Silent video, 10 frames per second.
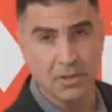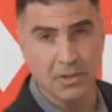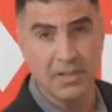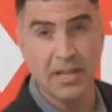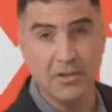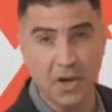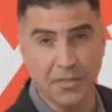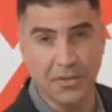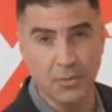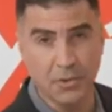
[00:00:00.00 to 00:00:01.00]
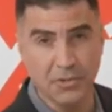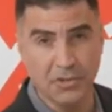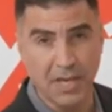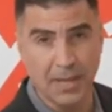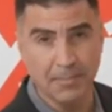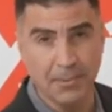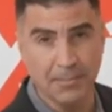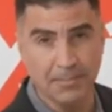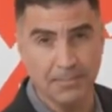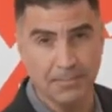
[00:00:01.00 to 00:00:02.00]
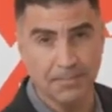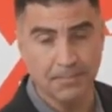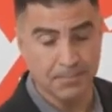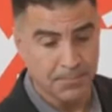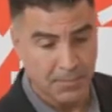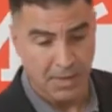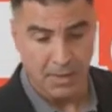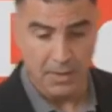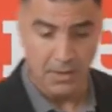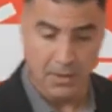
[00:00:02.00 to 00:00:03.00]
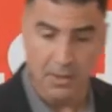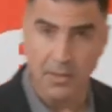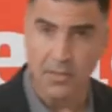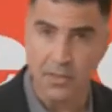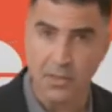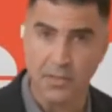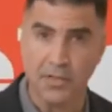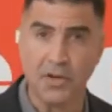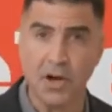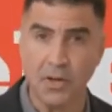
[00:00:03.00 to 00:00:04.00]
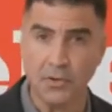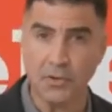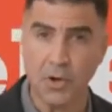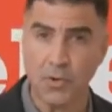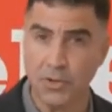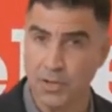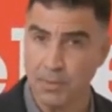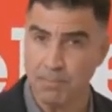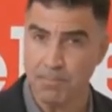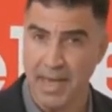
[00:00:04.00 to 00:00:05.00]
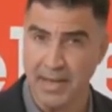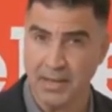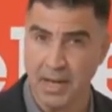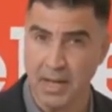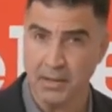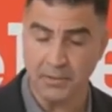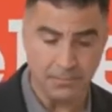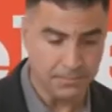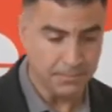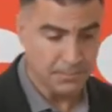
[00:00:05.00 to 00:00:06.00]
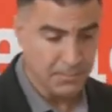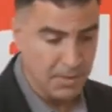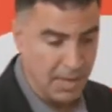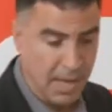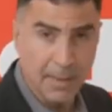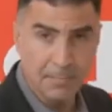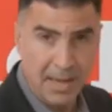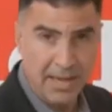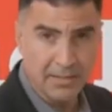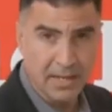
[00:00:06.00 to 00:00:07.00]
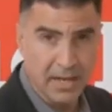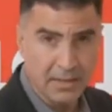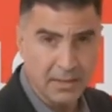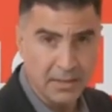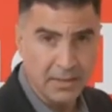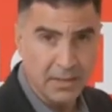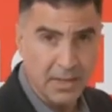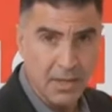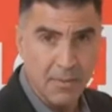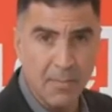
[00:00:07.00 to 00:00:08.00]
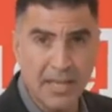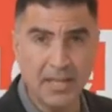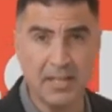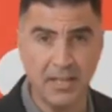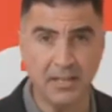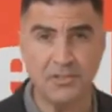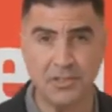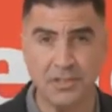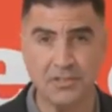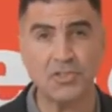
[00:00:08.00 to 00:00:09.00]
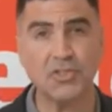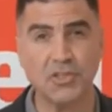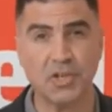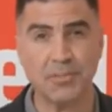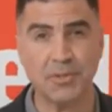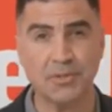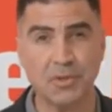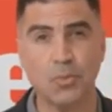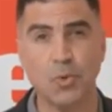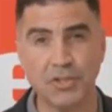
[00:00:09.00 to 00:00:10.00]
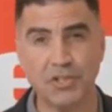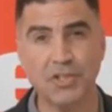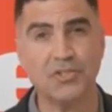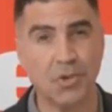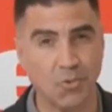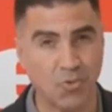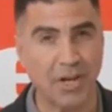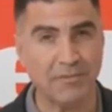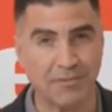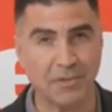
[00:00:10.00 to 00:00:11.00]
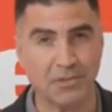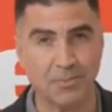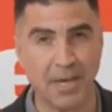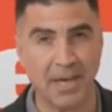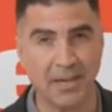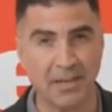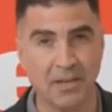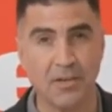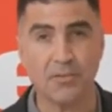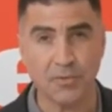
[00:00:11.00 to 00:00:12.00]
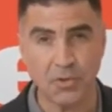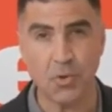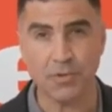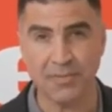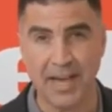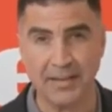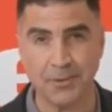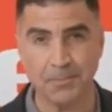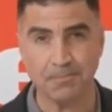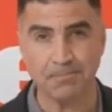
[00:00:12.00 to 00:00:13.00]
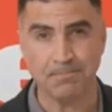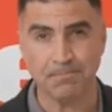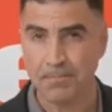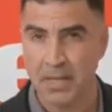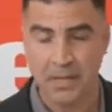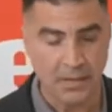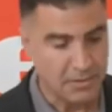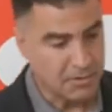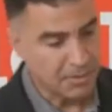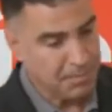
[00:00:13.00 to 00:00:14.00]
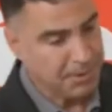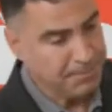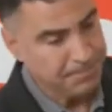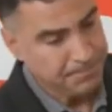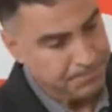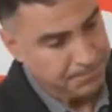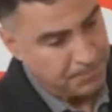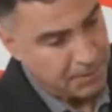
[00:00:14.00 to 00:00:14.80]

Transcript: technology steers in all directions, while 360 degrees front casters gracefully glide the Miele Maverick around corners, curves and edges with ease. The Maverick is so versatile